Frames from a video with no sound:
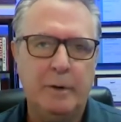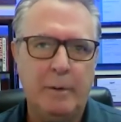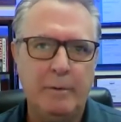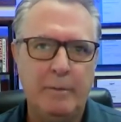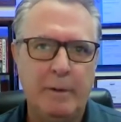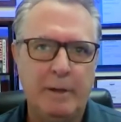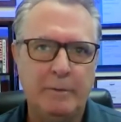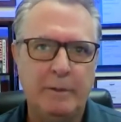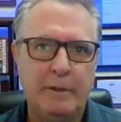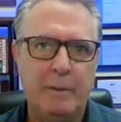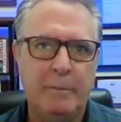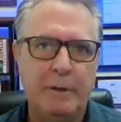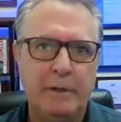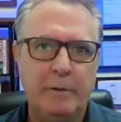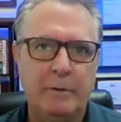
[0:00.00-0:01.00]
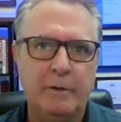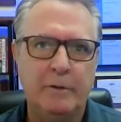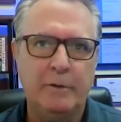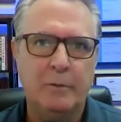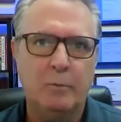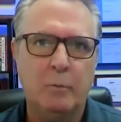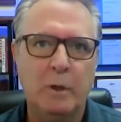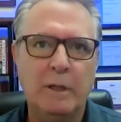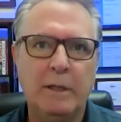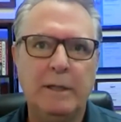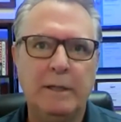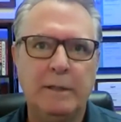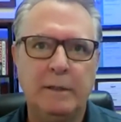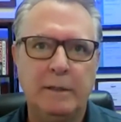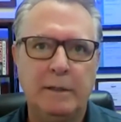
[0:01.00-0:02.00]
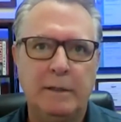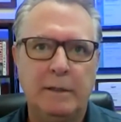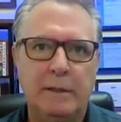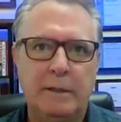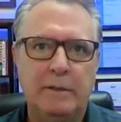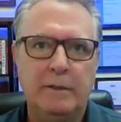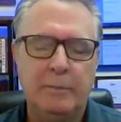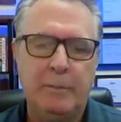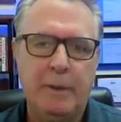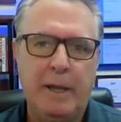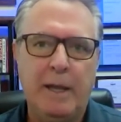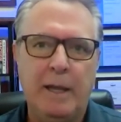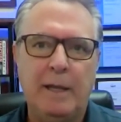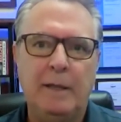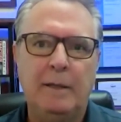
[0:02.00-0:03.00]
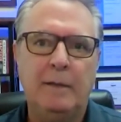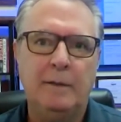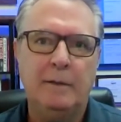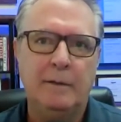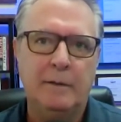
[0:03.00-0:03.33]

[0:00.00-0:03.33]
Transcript: property management company owners are willing to pay